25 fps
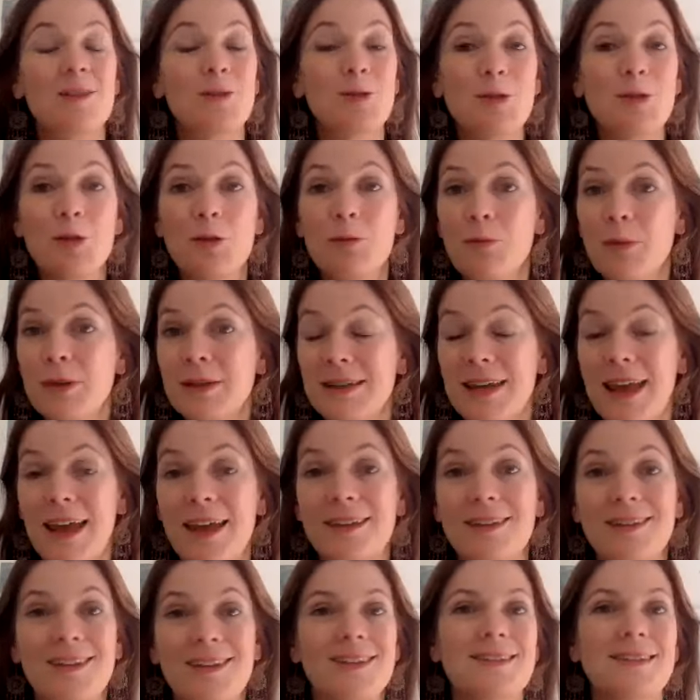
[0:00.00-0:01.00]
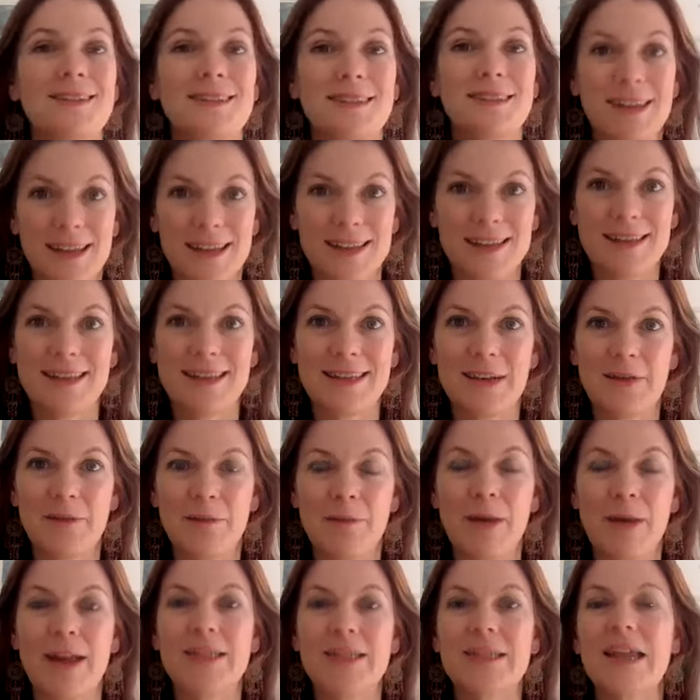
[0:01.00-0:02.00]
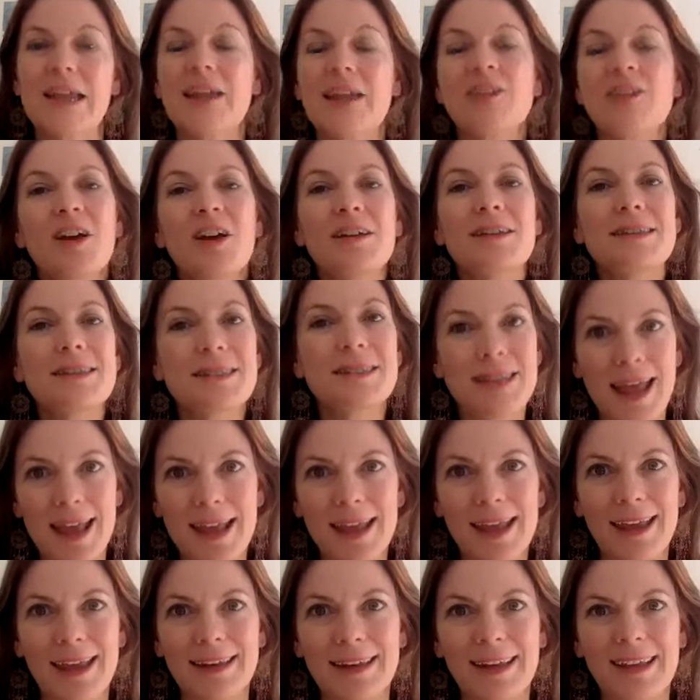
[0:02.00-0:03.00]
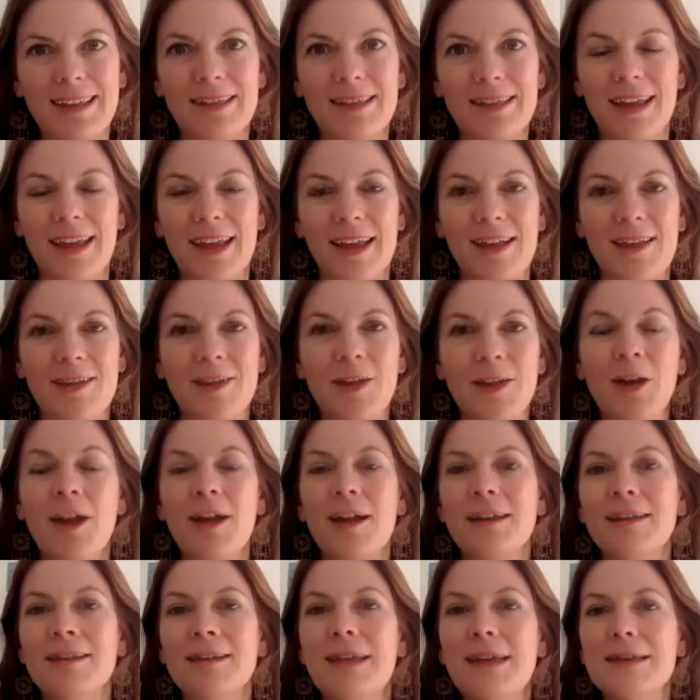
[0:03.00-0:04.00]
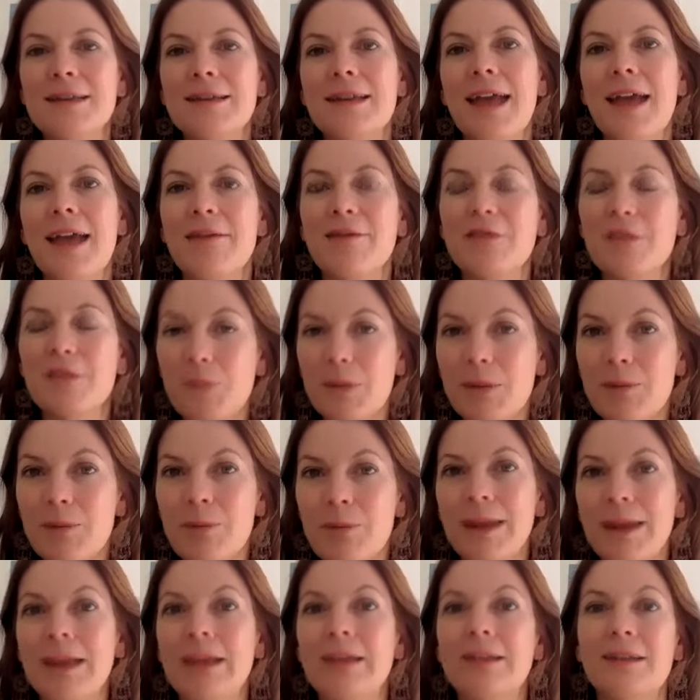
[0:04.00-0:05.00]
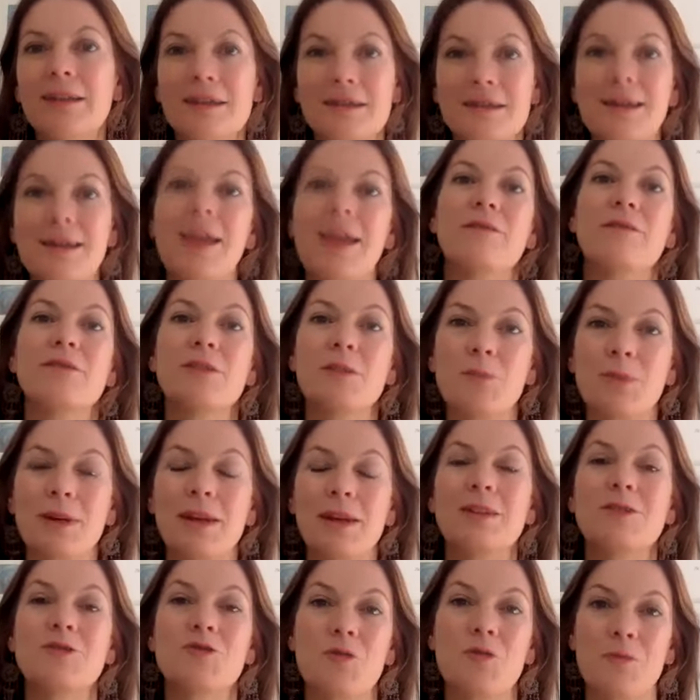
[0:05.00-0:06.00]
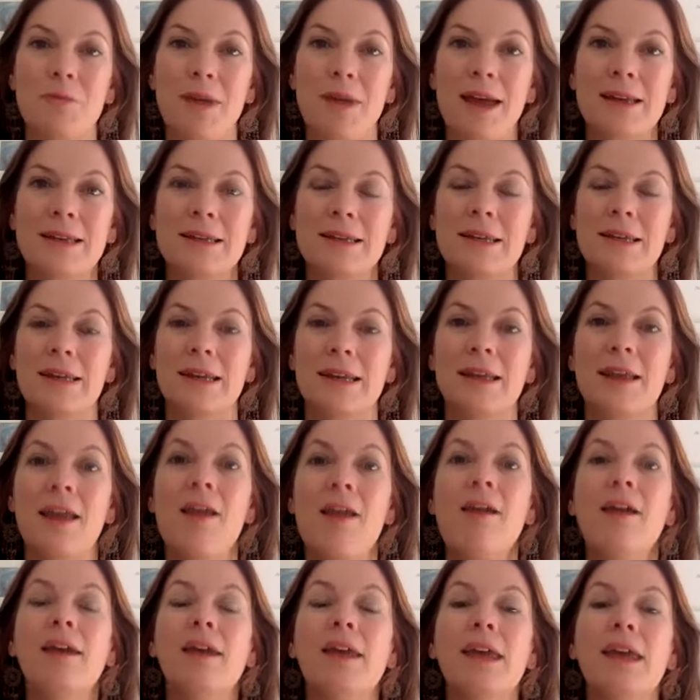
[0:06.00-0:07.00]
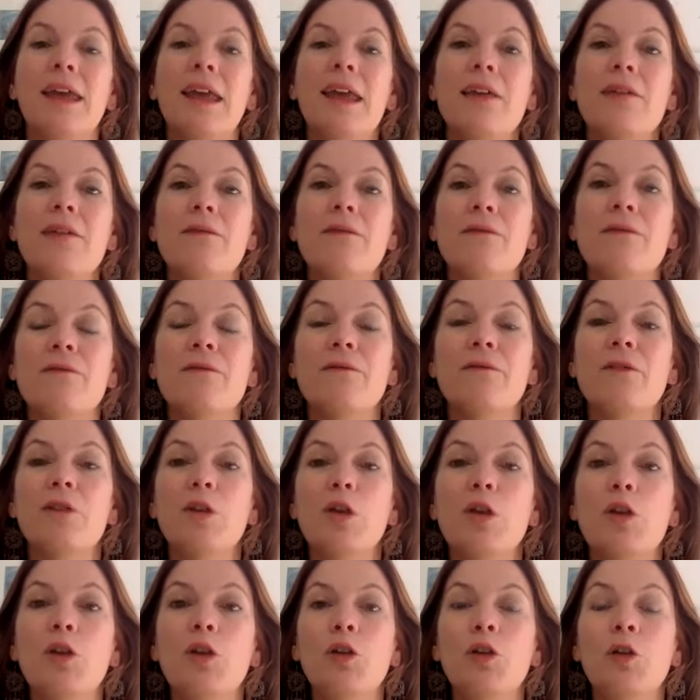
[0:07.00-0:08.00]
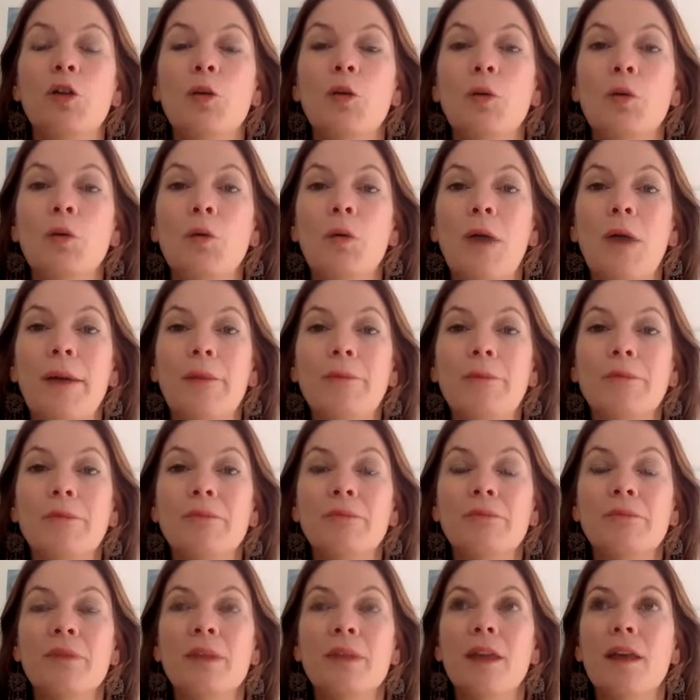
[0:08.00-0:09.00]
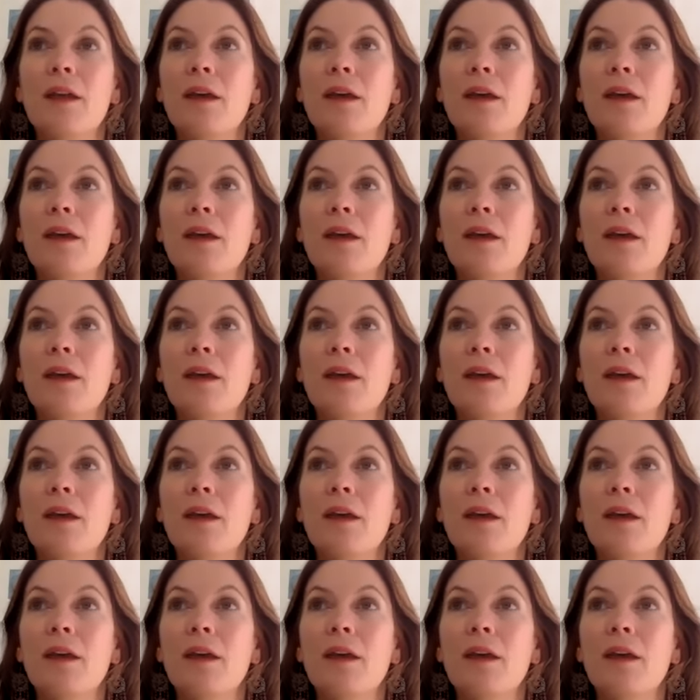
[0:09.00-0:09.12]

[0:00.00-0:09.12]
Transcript: do potatoes instead of pasta and don't say anything. You know, it doesn't have to be big, it doesn't have to be dramatic. If you um,